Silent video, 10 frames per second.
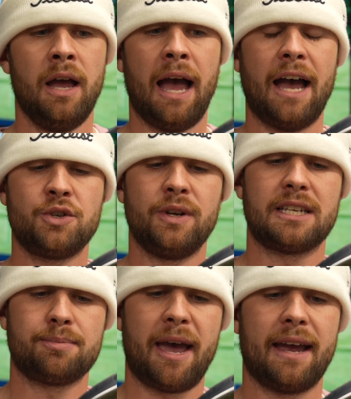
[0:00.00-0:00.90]
as you'd
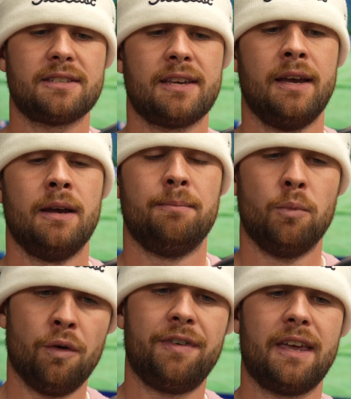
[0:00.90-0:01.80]
expect,
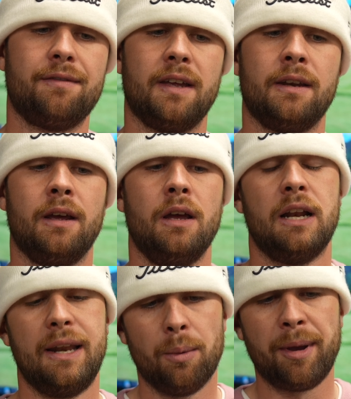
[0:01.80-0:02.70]
more forgiving, a
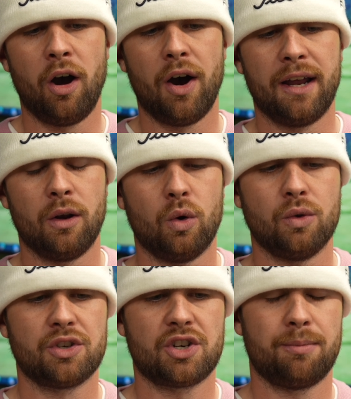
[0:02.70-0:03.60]
little bit higher
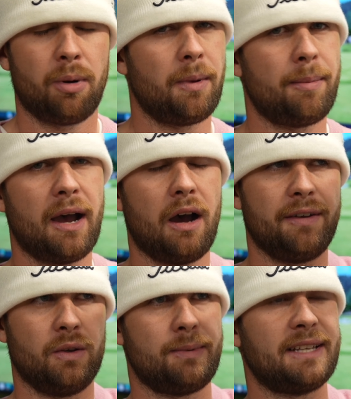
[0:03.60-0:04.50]
launch, probably about, I
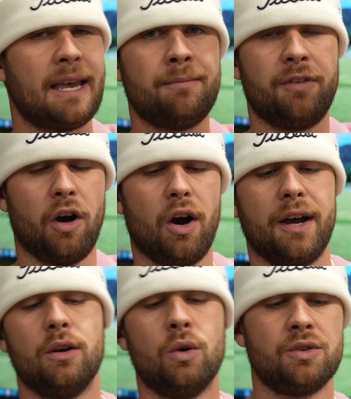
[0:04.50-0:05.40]
think it was about 10 foot higher
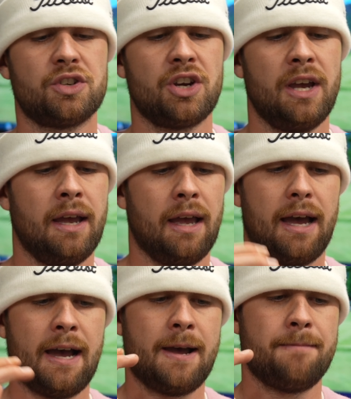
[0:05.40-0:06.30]
launch.
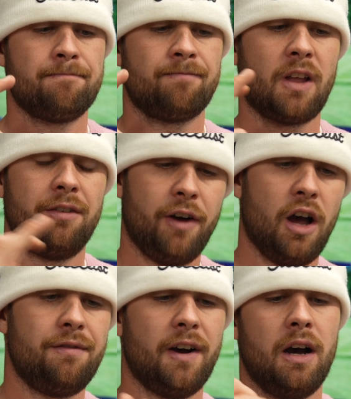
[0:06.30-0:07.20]

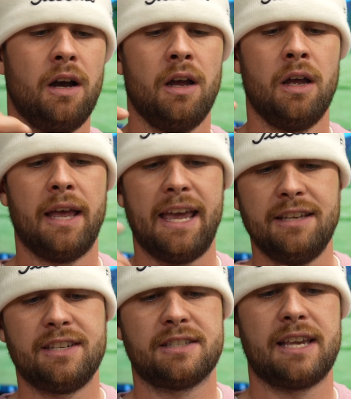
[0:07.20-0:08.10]
Further,
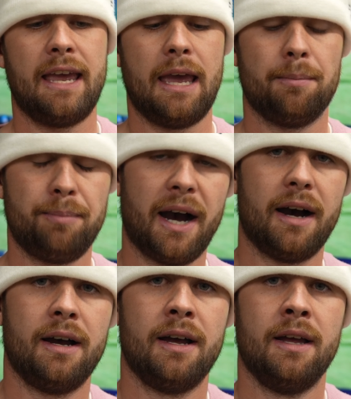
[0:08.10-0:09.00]
easier to hit, but
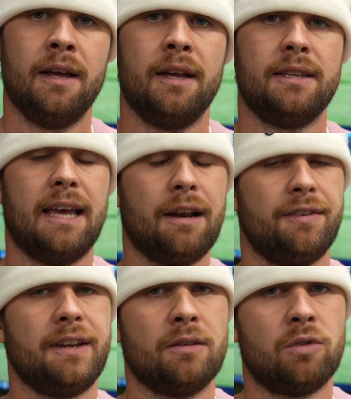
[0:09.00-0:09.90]
the
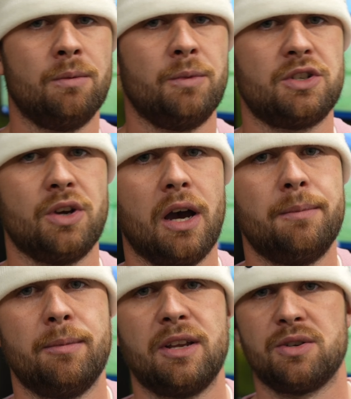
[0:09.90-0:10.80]
elephant in the room, which you heard me
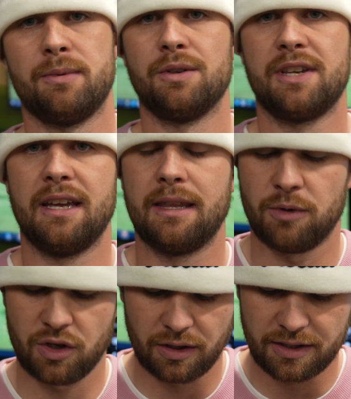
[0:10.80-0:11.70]
mention when I was hitting them
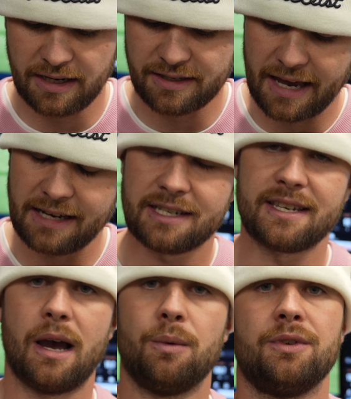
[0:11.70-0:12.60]
shots, is they
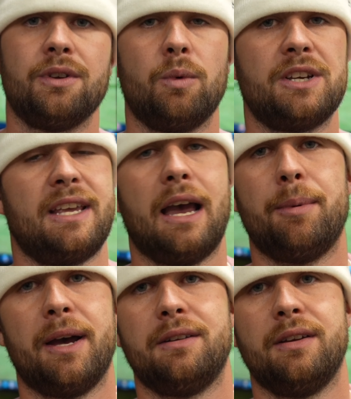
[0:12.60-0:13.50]
sound, Westy, how
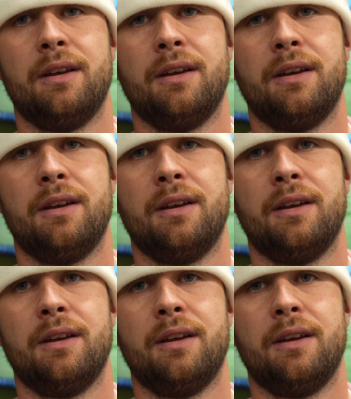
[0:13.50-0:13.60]
bad?